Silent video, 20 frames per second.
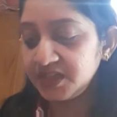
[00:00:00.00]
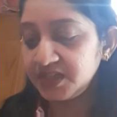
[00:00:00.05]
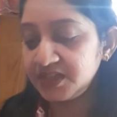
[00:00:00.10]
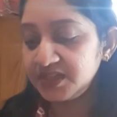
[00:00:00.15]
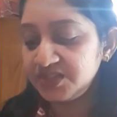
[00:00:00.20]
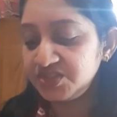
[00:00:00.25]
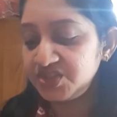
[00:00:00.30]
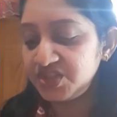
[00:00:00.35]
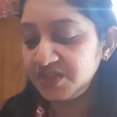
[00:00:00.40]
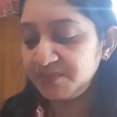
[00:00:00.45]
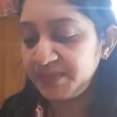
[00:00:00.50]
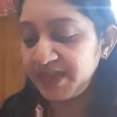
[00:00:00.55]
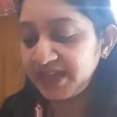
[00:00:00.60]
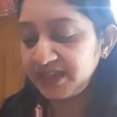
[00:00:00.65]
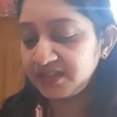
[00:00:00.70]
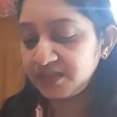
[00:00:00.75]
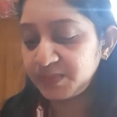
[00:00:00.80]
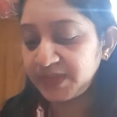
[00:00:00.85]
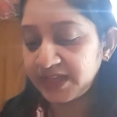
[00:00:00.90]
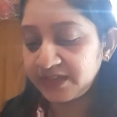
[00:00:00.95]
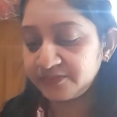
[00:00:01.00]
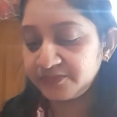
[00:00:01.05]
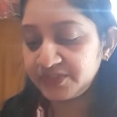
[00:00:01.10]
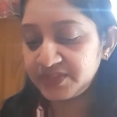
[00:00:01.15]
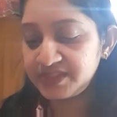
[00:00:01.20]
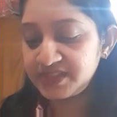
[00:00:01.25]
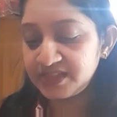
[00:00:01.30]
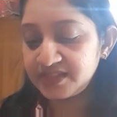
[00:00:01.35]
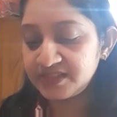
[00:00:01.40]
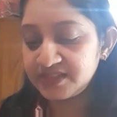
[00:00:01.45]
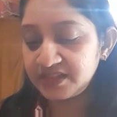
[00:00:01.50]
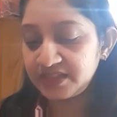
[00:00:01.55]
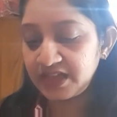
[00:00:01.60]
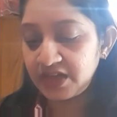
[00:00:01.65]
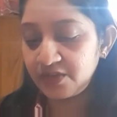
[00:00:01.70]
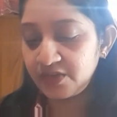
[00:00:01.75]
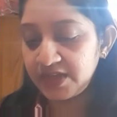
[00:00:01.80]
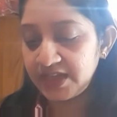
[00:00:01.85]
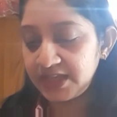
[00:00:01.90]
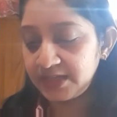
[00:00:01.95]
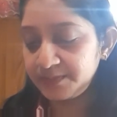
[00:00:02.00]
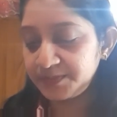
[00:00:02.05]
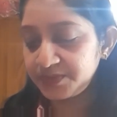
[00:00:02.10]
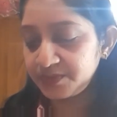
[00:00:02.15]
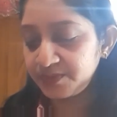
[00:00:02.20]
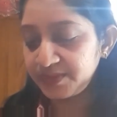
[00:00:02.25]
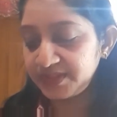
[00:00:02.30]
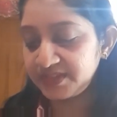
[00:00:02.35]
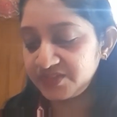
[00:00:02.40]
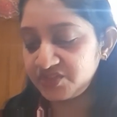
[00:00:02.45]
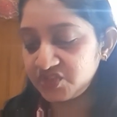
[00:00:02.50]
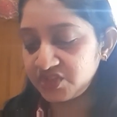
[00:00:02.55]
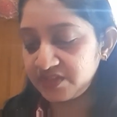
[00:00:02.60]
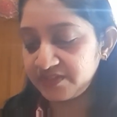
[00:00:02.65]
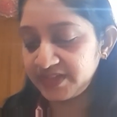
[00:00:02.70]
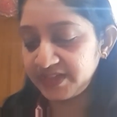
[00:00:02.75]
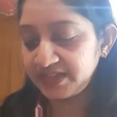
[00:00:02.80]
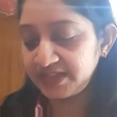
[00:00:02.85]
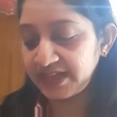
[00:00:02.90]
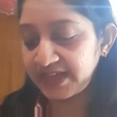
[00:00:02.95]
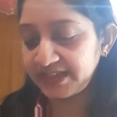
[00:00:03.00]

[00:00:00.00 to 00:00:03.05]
She made the breakfast and Sadao helped with the children.